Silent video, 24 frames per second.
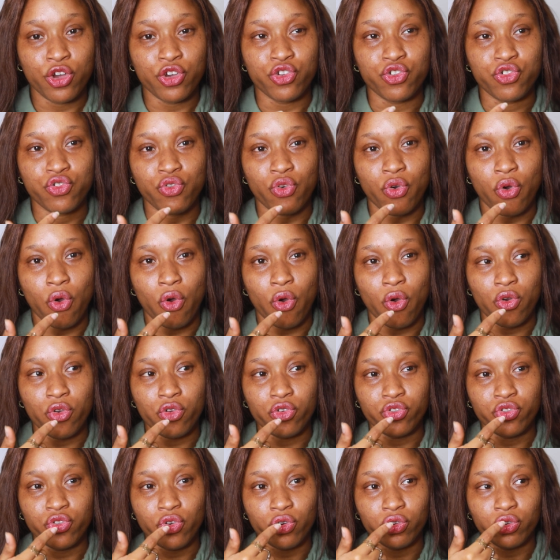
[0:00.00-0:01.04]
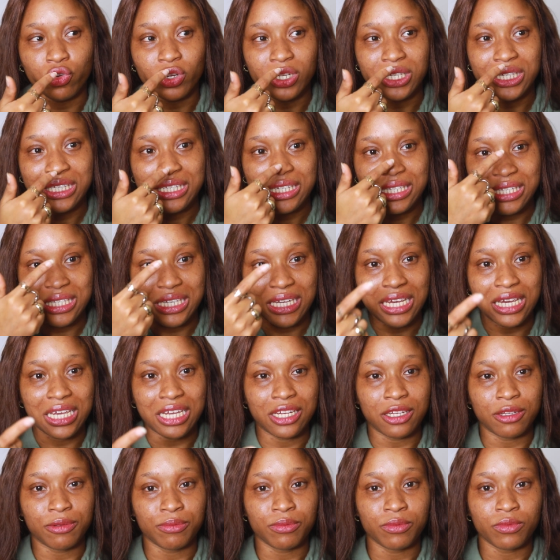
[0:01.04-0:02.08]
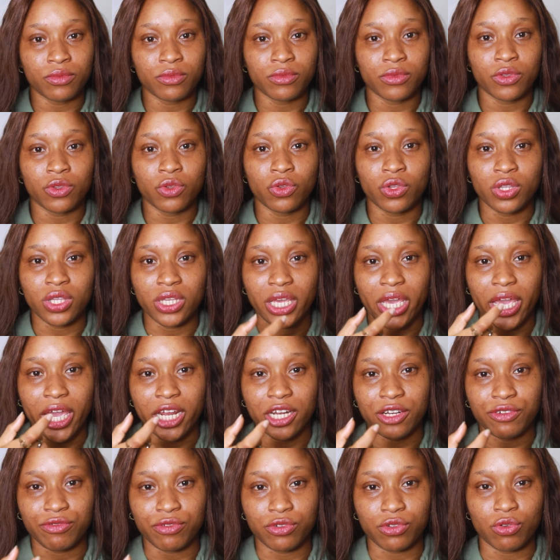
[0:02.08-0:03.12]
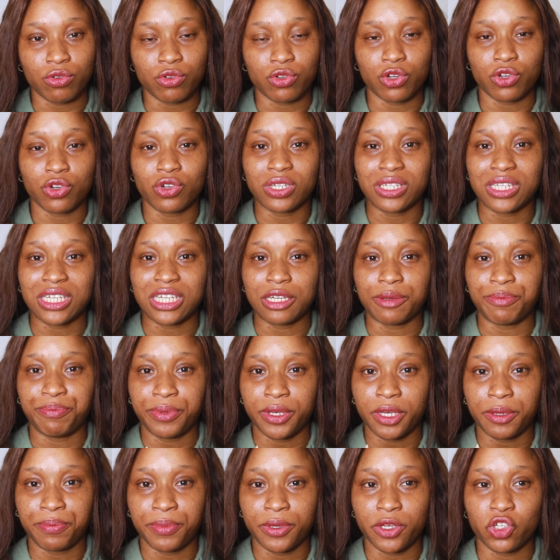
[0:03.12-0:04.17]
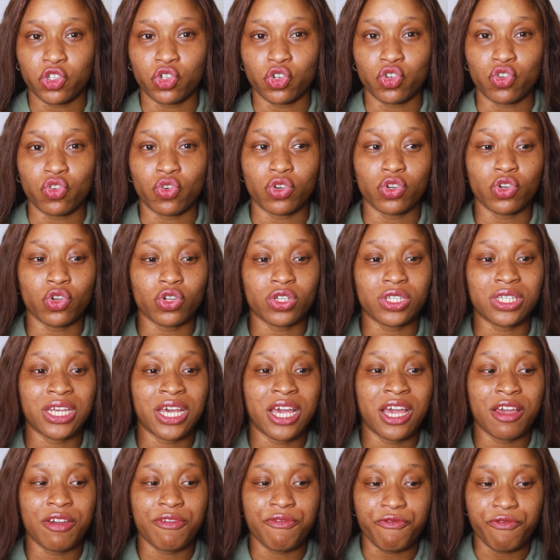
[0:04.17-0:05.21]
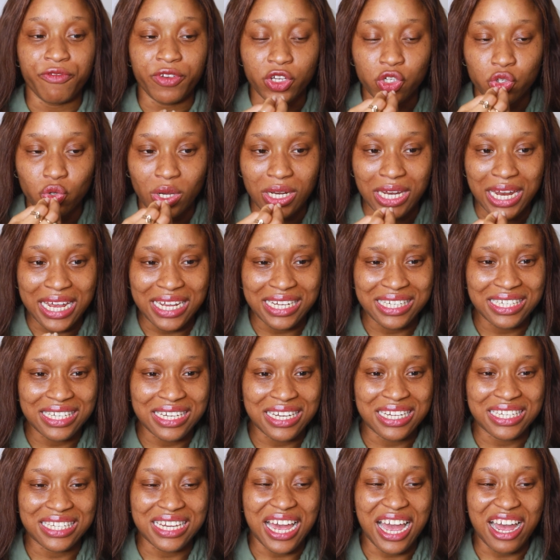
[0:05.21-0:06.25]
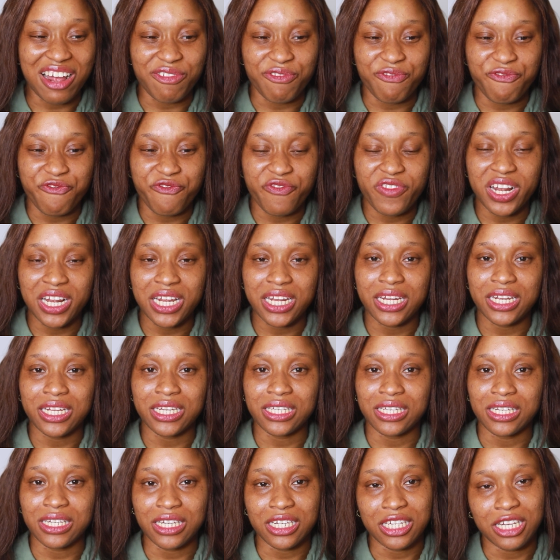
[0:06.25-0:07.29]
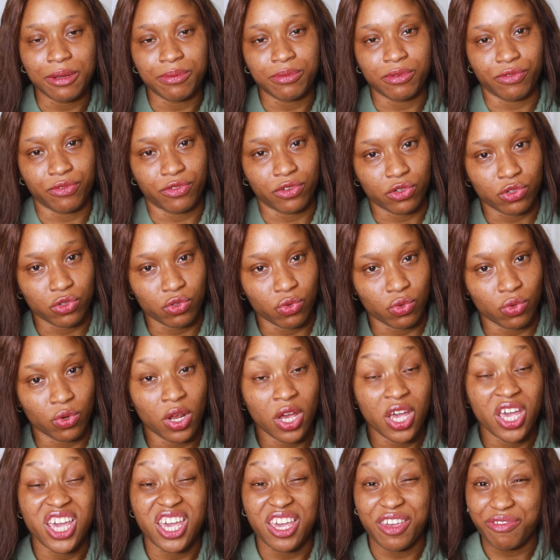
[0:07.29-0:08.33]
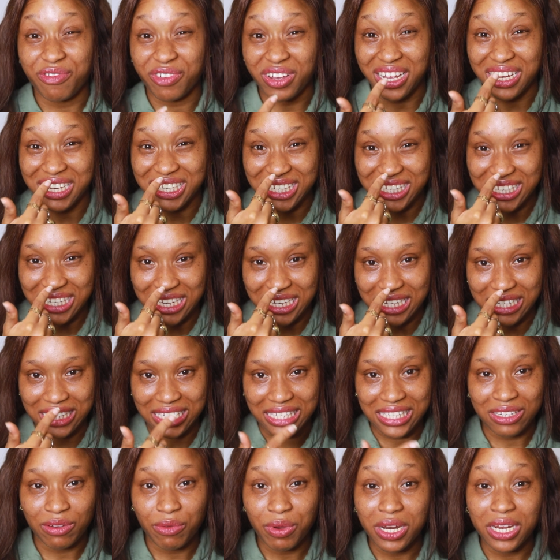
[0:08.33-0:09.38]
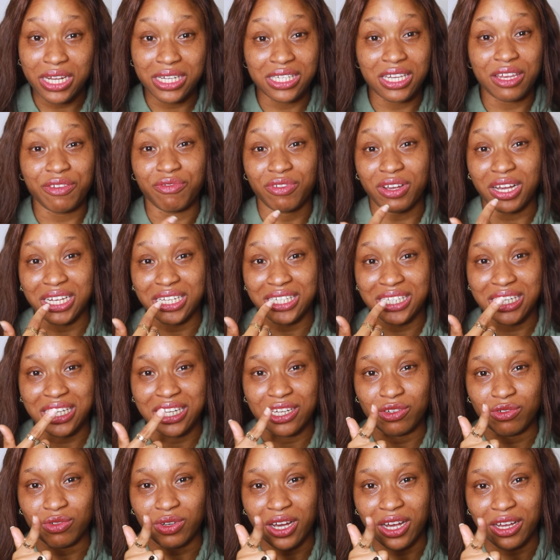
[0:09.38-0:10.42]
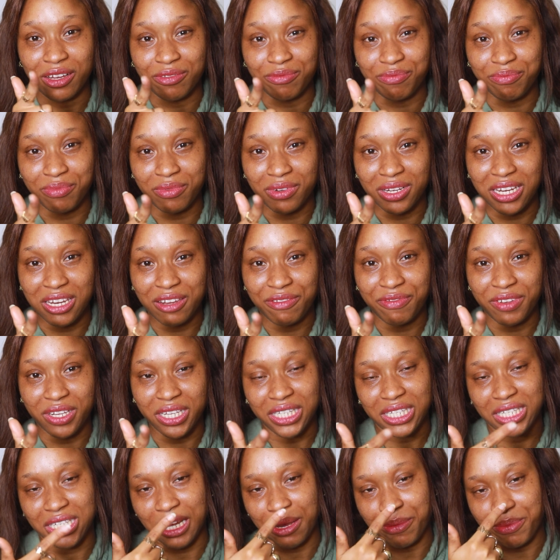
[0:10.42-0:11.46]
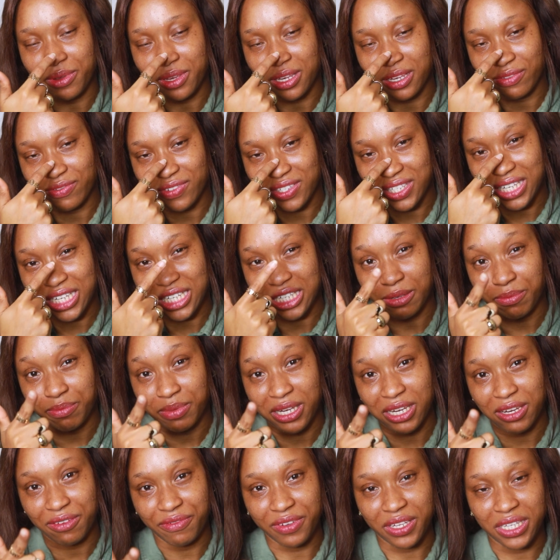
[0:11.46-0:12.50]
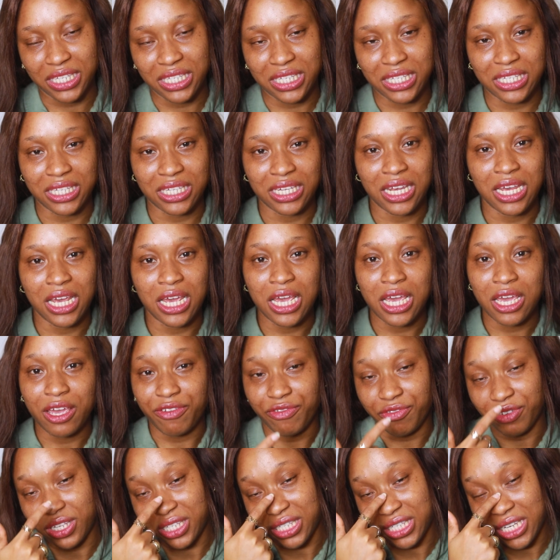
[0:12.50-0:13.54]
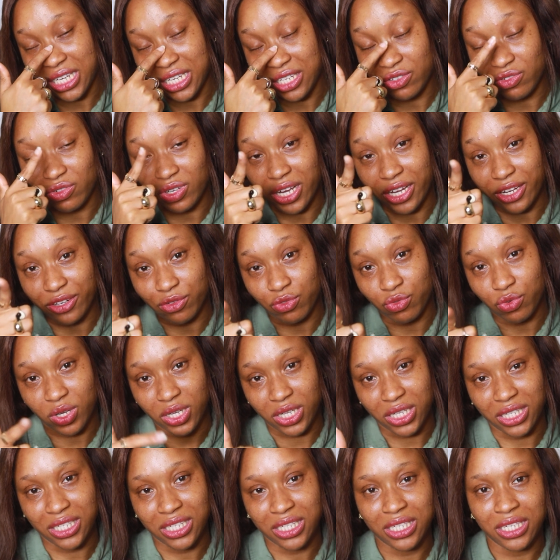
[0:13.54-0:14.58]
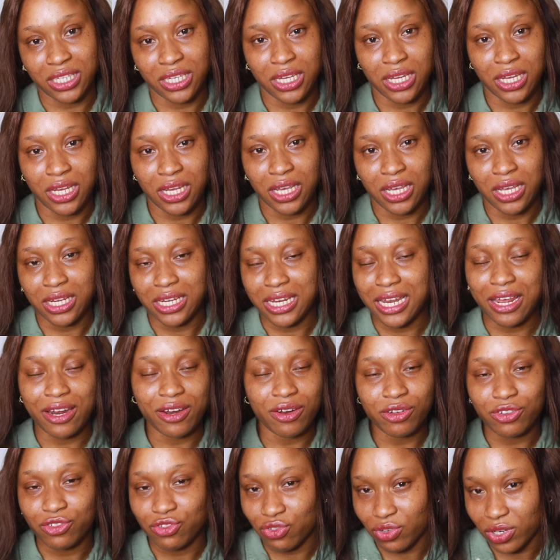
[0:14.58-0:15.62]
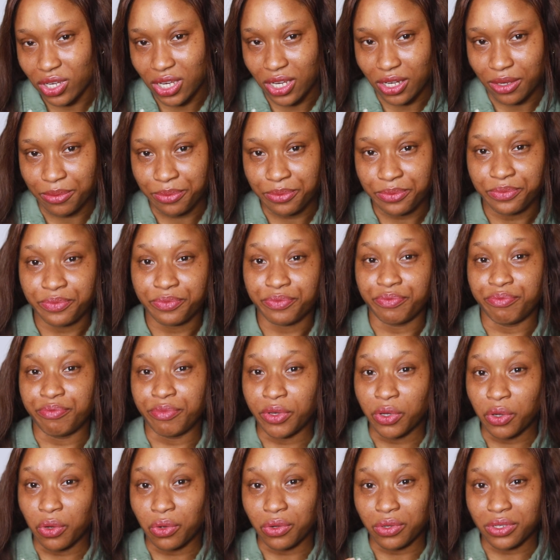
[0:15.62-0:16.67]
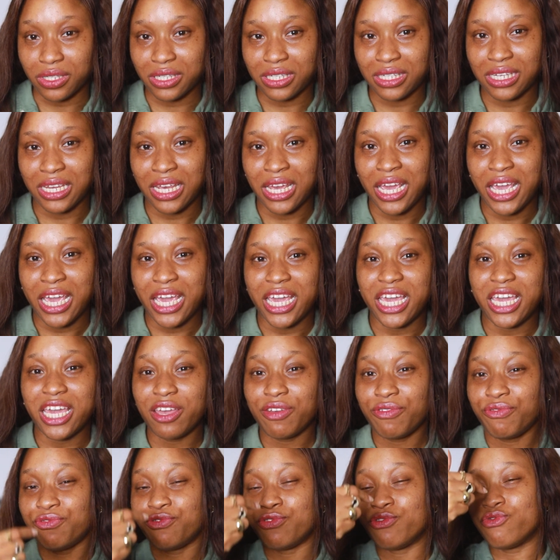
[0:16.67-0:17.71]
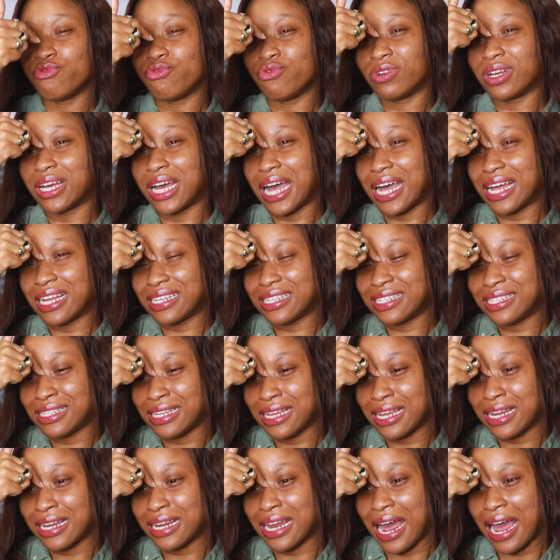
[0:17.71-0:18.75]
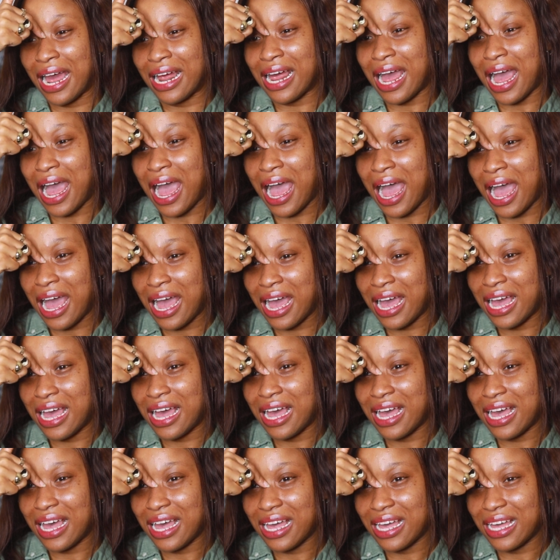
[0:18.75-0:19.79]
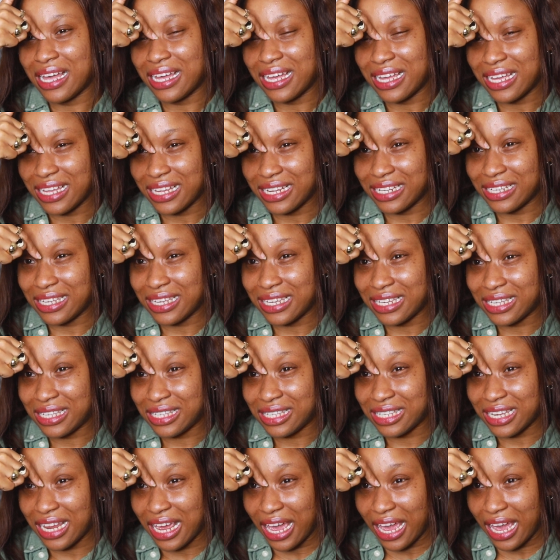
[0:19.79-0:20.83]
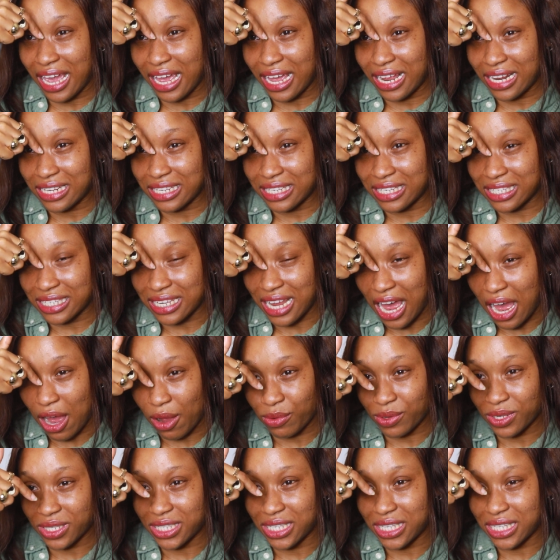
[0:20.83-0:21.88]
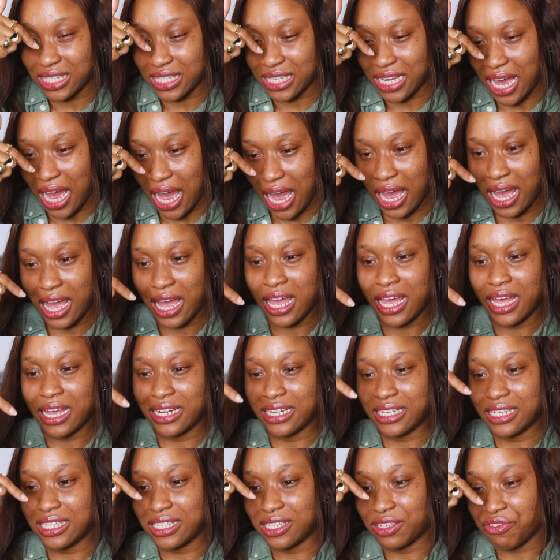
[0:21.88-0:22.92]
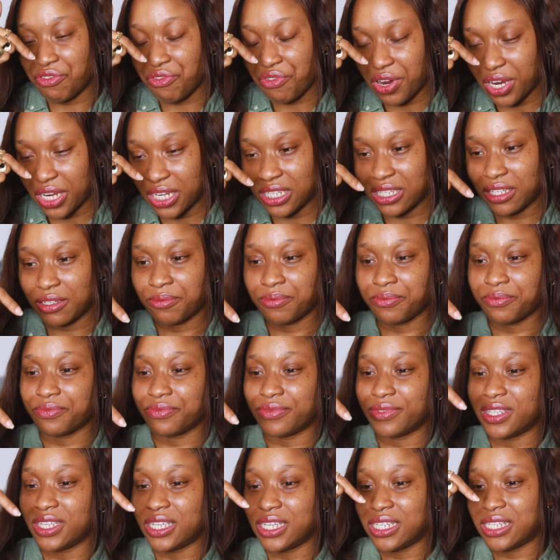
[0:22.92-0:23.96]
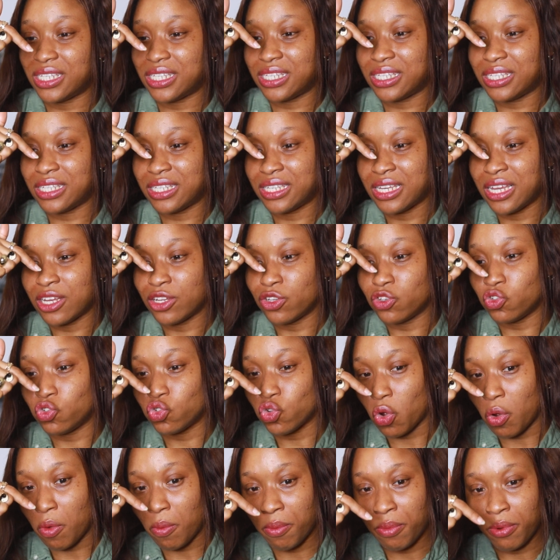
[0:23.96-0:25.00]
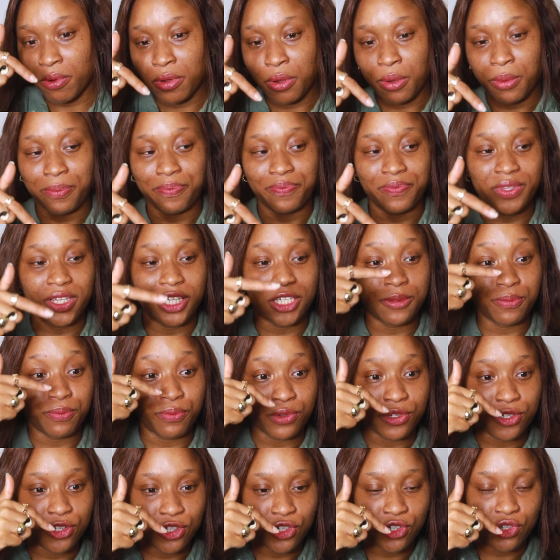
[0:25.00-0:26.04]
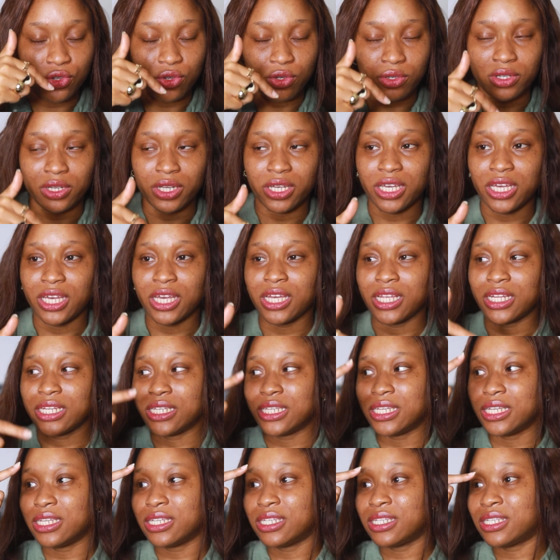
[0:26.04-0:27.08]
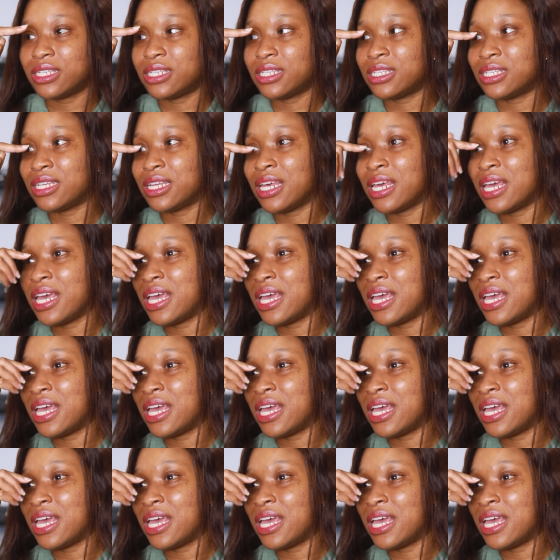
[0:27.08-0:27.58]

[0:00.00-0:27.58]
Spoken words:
You're not seeing the end result. You're not seeing the big picture. You're not visualizing it and feeling it in the depth of your soul. If you can see it, when they say if you can see it, you can live it. If you see it, believe it. If you see it, you can do it. They're not joking, because if you can say that this house, this car, this grade, this job, this position, this